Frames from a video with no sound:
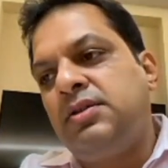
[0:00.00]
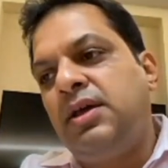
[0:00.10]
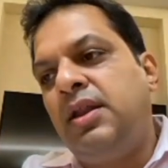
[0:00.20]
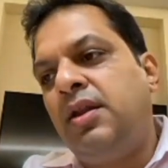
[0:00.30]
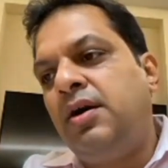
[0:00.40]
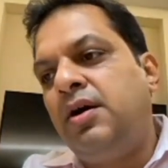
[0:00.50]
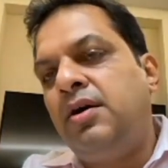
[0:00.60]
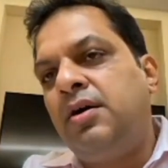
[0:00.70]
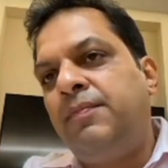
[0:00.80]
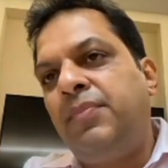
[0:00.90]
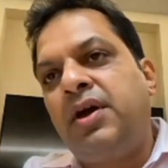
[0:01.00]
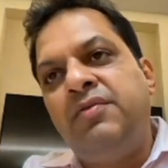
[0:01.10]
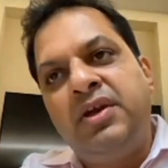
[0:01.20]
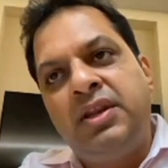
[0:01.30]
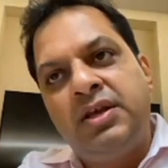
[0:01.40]
Then
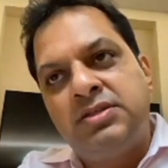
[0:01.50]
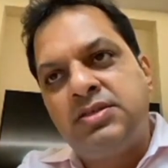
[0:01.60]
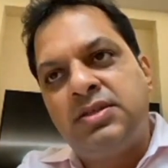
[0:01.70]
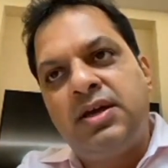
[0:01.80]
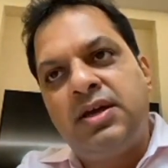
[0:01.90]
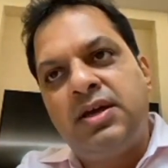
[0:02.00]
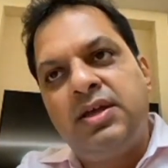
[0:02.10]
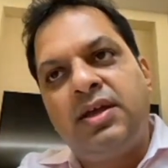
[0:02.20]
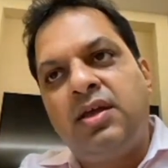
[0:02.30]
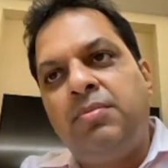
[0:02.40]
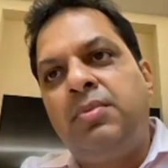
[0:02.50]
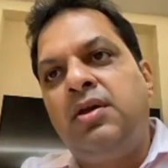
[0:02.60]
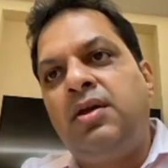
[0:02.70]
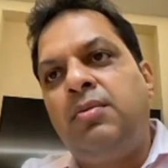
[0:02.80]
convenience is there. They can be